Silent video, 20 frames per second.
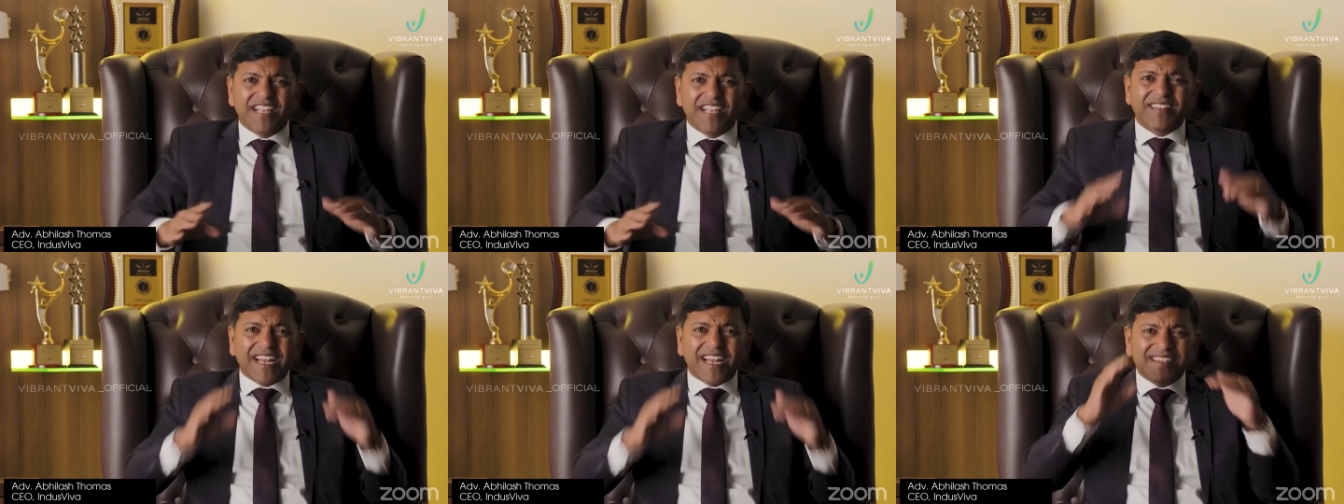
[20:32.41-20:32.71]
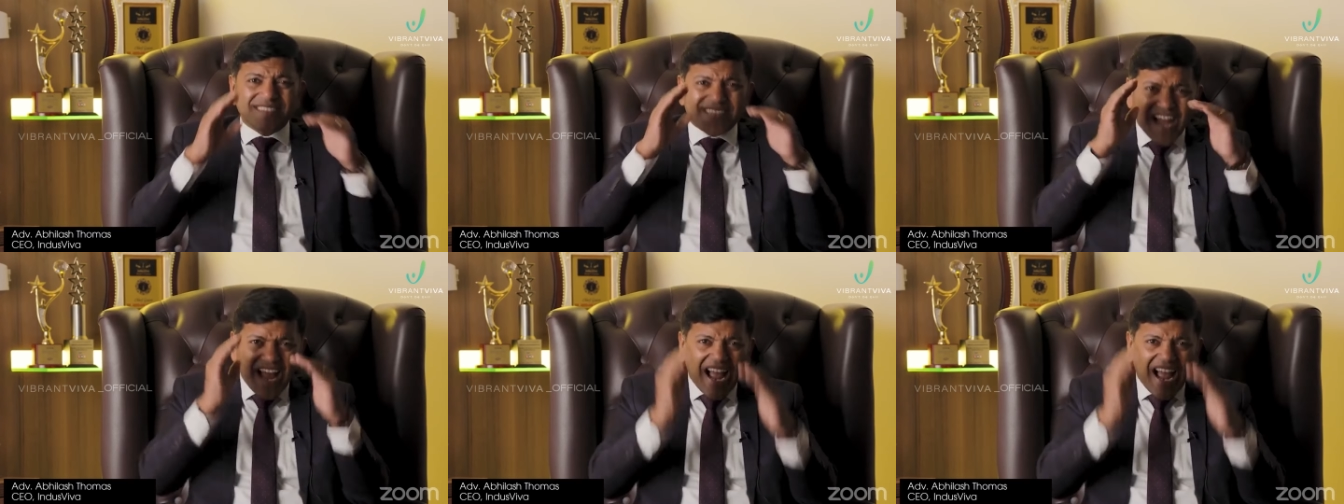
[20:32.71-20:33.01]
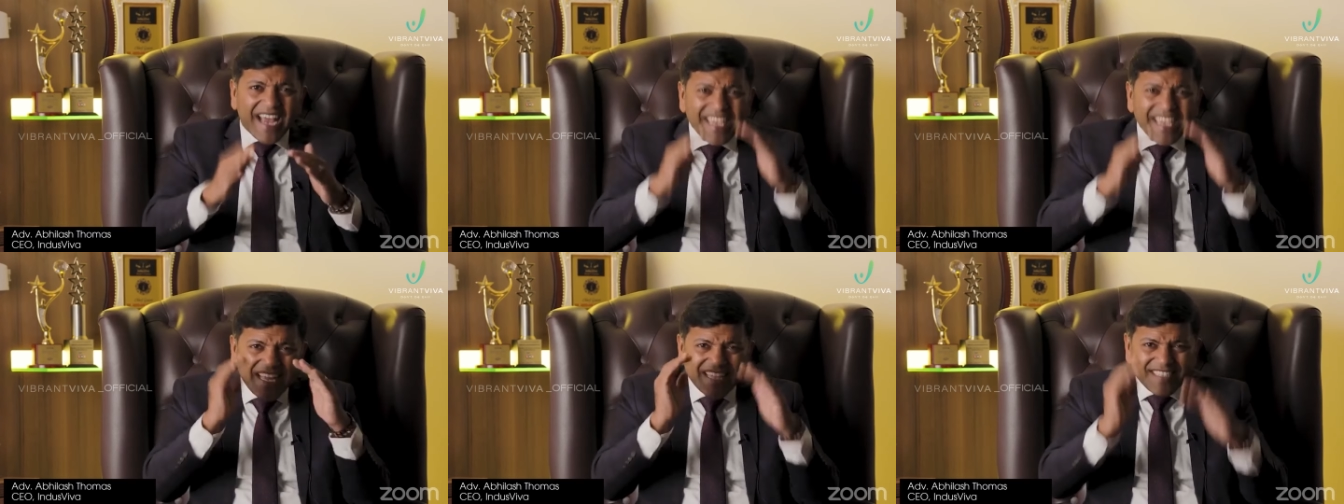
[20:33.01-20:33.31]
That is
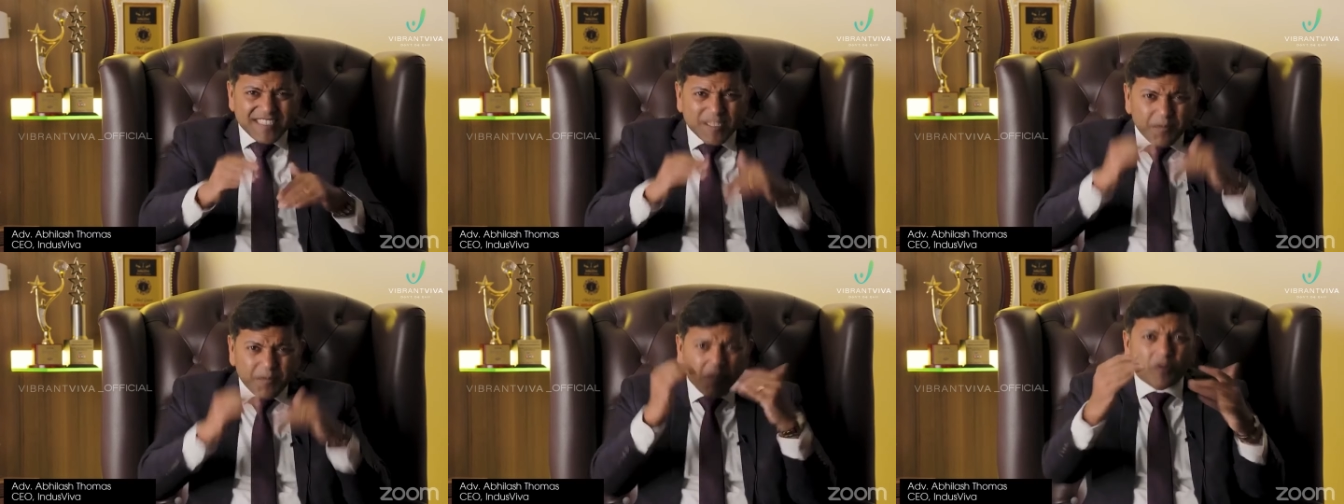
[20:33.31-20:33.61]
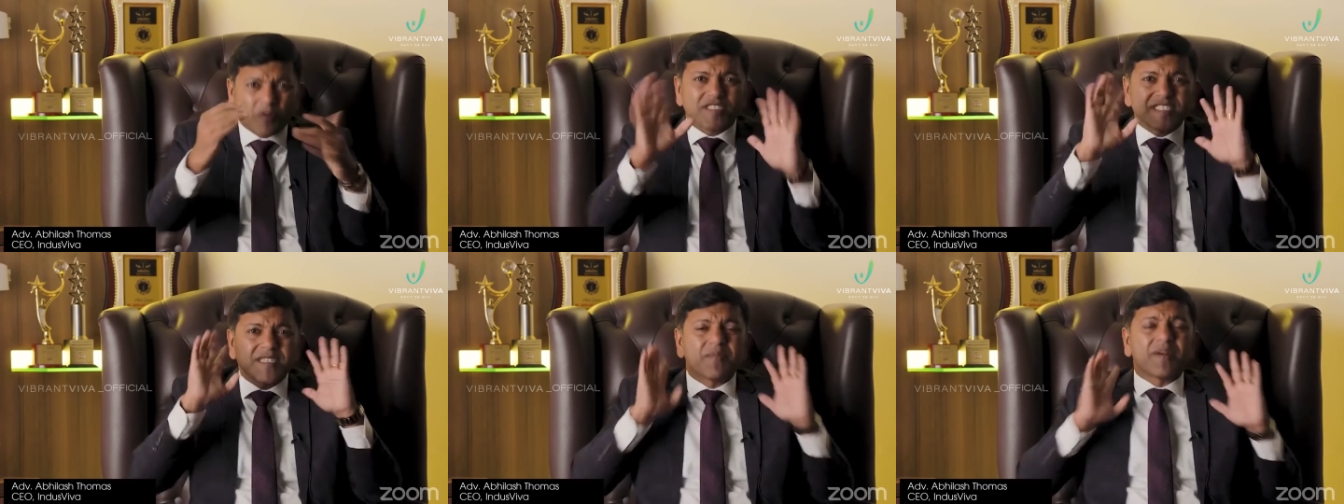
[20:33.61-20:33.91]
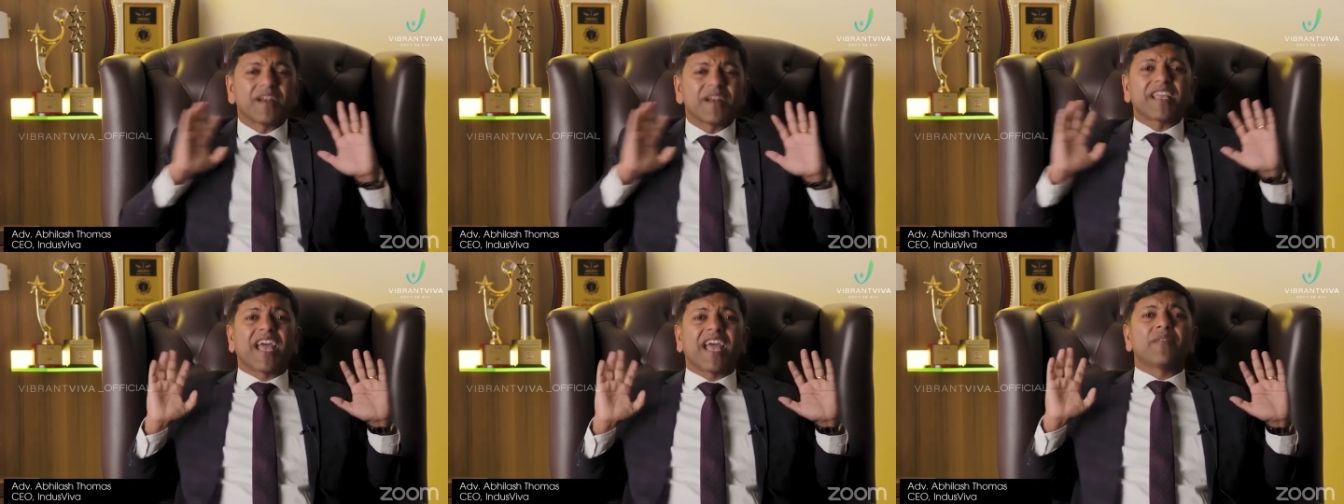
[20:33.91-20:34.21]
highest
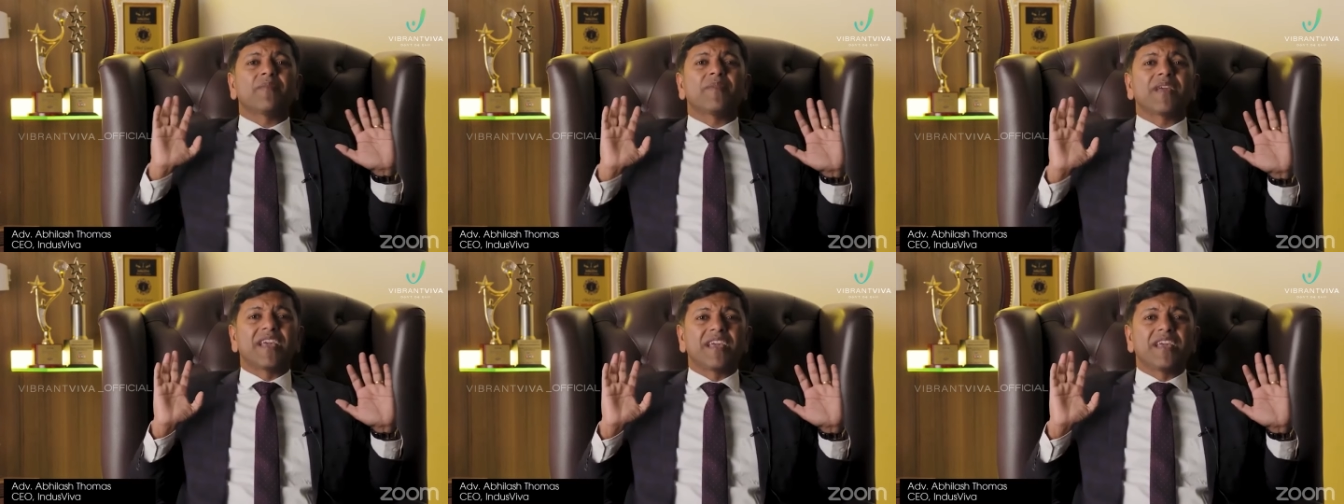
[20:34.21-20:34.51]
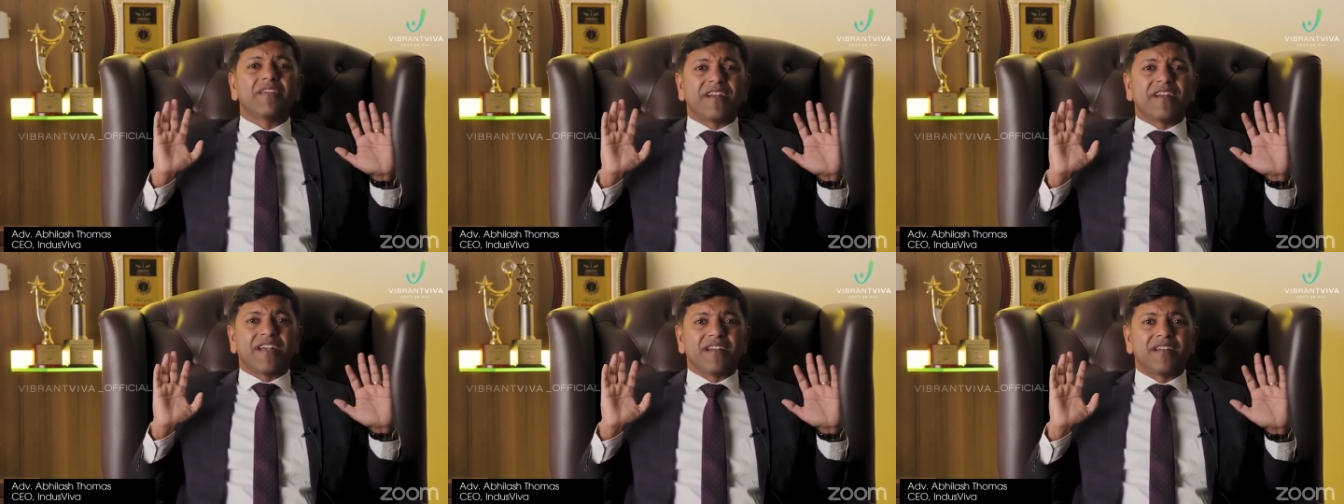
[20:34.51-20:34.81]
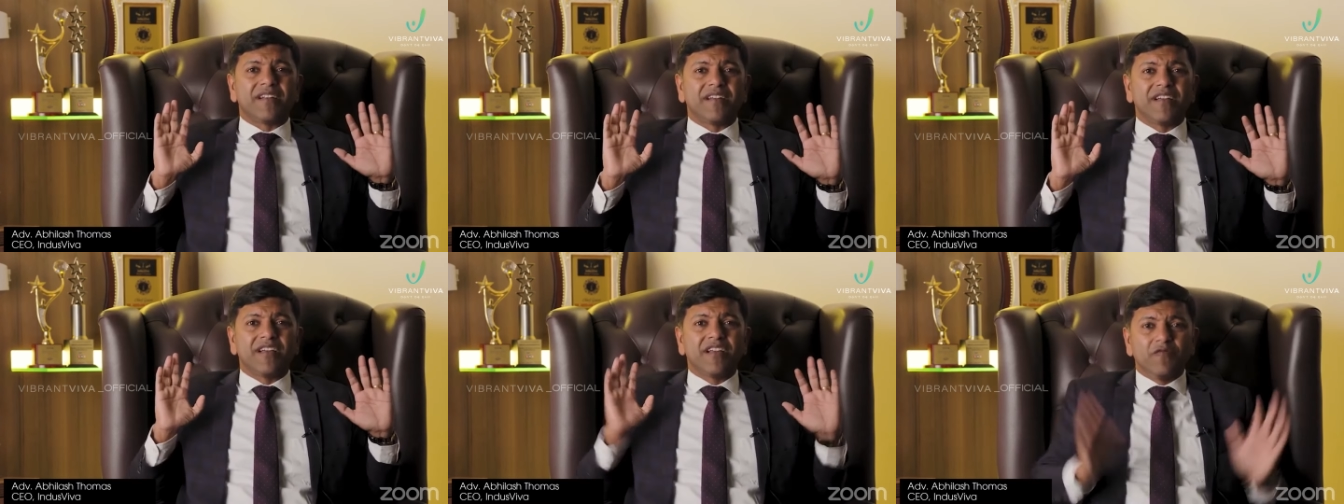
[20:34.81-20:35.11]
possible can be given,
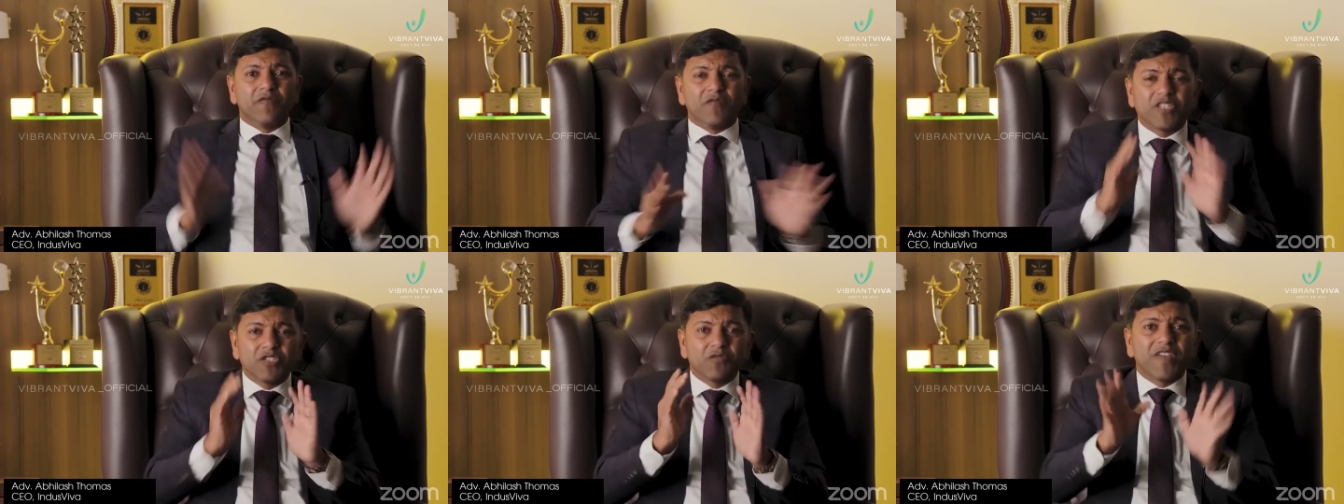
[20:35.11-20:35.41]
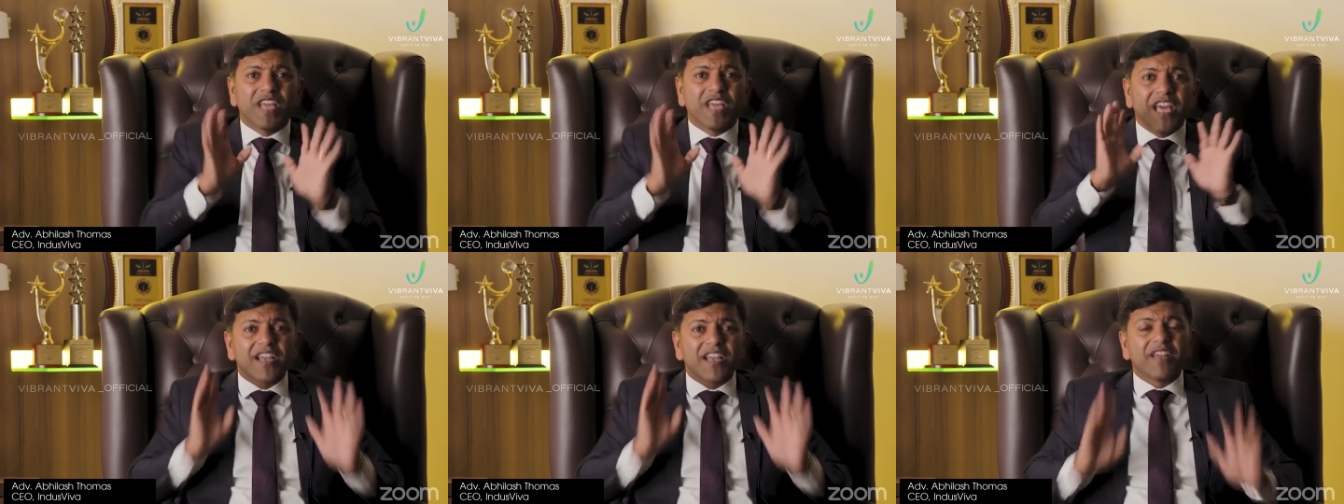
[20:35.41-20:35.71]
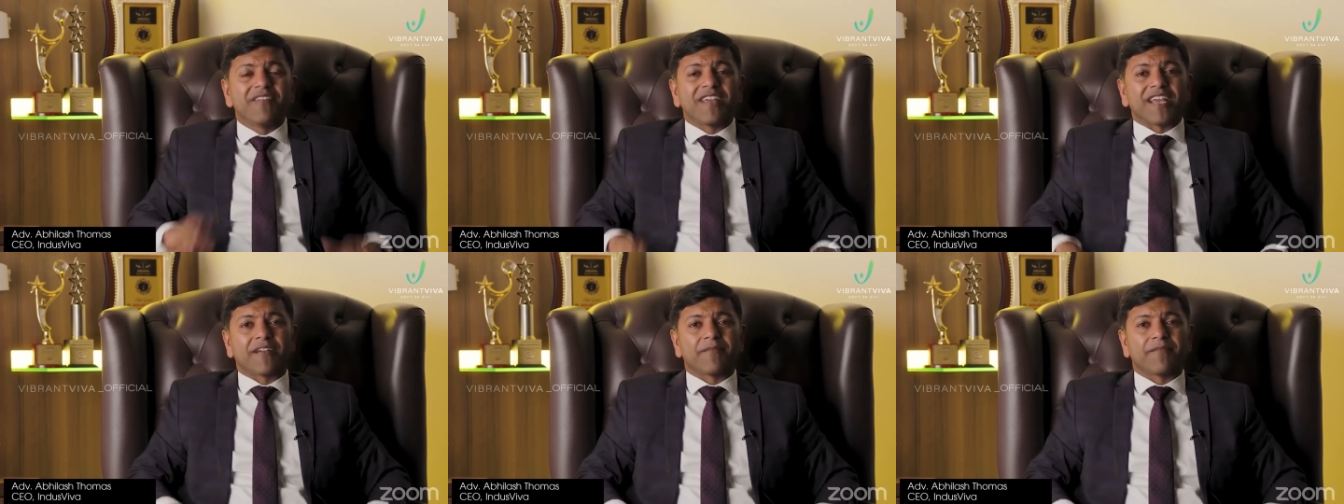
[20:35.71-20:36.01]
which we are giving.